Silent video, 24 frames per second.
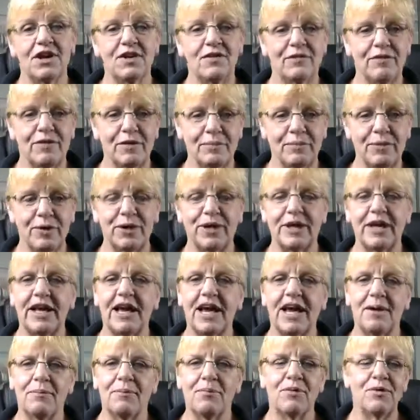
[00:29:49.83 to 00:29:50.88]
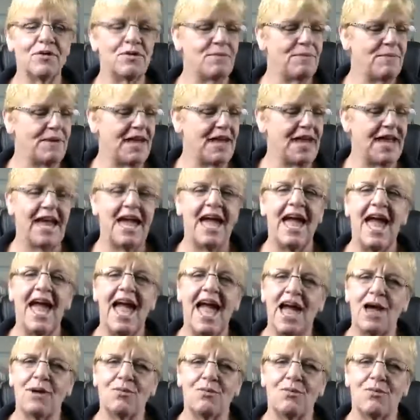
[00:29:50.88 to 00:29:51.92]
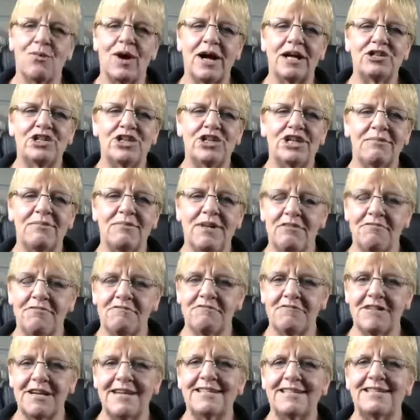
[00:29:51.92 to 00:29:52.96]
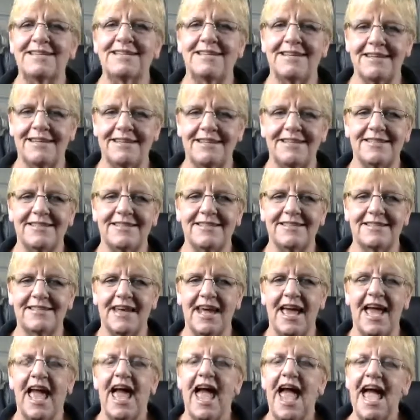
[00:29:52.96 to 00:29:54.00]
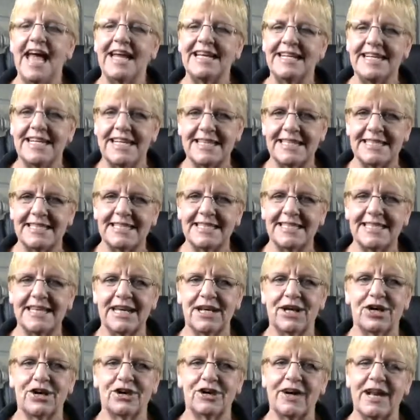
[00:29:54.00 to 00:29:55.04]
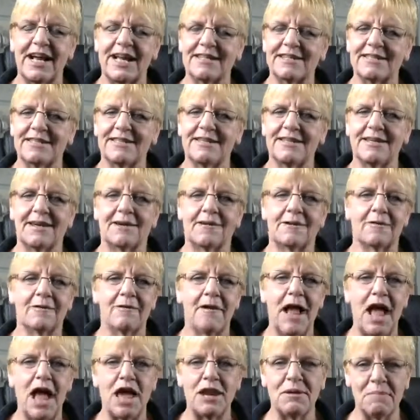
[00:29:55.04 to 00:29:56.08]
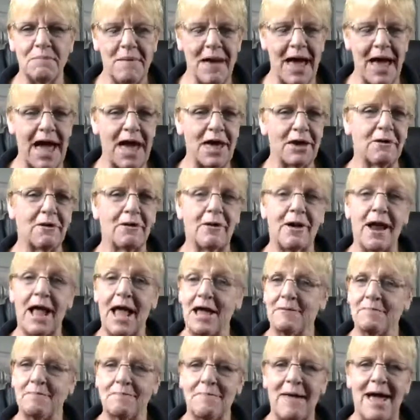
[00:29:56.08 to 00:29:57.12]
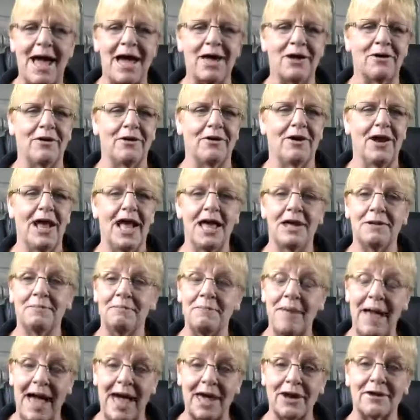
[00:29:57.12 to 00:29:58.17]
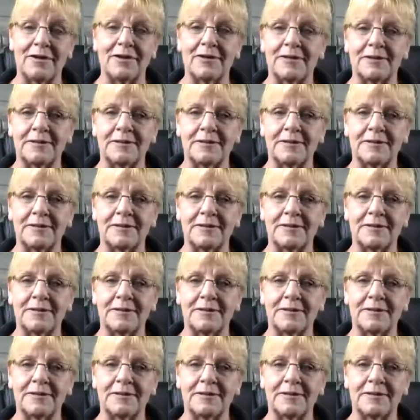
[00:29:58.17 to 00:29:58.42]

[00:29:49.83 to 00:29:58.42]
for putting up with me and watching me read these and get sicker and sicker and madder and madder and madder.